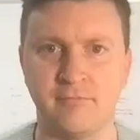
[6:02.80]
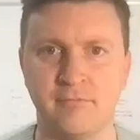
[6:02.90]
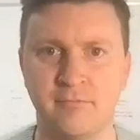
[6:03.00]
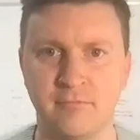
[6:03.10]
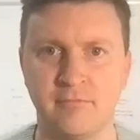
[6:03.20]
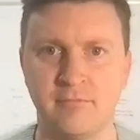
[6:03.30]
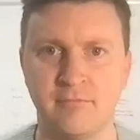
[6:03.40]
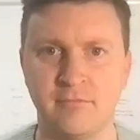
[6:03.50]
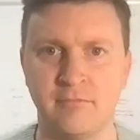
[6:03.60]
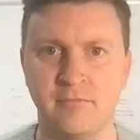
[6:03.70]

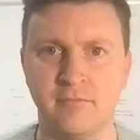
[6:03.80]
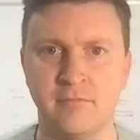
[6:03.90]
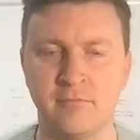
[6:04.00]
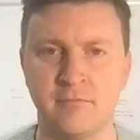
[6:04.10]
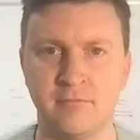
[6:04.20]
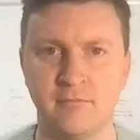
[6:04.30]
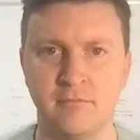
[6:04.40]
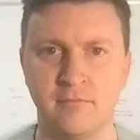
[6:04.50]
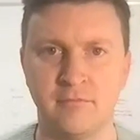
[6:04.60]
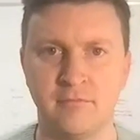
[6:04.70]

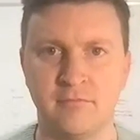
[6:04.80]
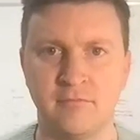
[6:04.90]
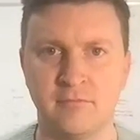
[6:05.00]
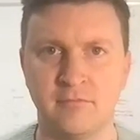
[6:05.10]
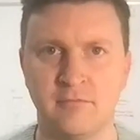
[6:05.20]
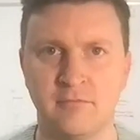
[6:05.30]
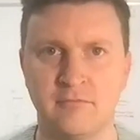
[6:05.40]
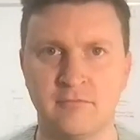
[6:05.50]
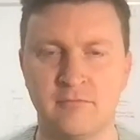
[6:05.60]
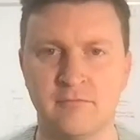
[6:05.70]

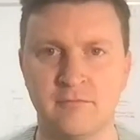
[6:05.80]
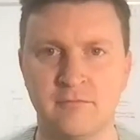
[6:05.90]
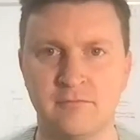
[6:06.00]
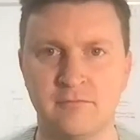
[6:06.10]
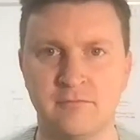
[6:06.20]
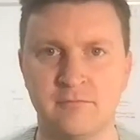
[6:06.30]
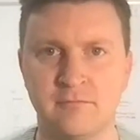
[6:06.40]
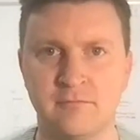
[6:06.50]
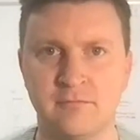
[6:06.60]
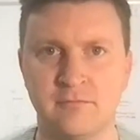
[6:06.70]

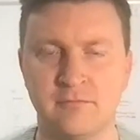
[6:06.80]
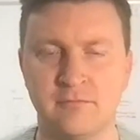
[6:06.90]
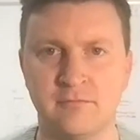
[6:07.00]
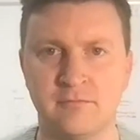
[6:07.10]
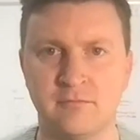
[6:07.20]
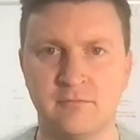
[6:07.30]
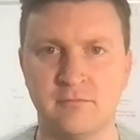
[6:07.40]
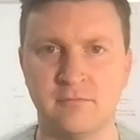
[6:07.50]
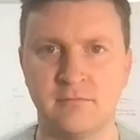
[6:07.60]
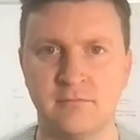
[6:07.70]

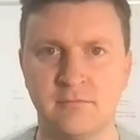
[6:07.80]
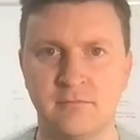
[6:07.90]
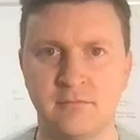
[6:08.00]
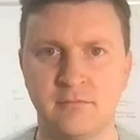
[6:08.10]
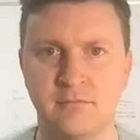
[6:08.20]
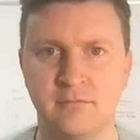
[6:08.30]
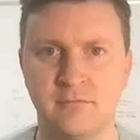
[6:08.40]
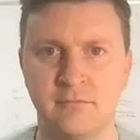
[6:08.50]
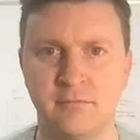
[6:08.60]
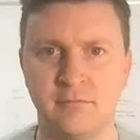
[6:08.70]

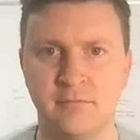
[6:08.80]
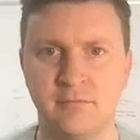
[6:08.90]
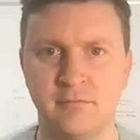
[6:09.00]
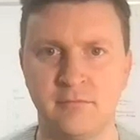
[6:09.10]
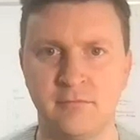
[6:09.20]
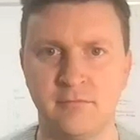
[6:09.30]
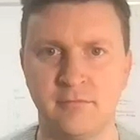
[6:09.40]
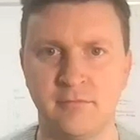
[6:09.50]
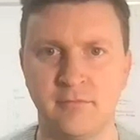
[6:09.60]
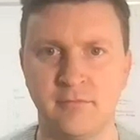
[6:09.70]

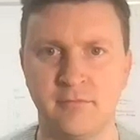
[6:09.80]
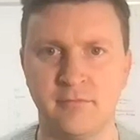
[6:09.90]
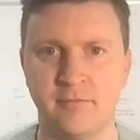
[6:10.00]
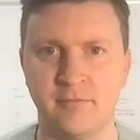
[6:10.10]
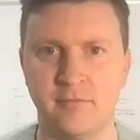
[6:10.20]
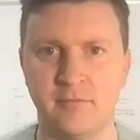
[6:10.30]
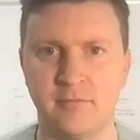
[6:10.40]
No words are spoken by the person on screen.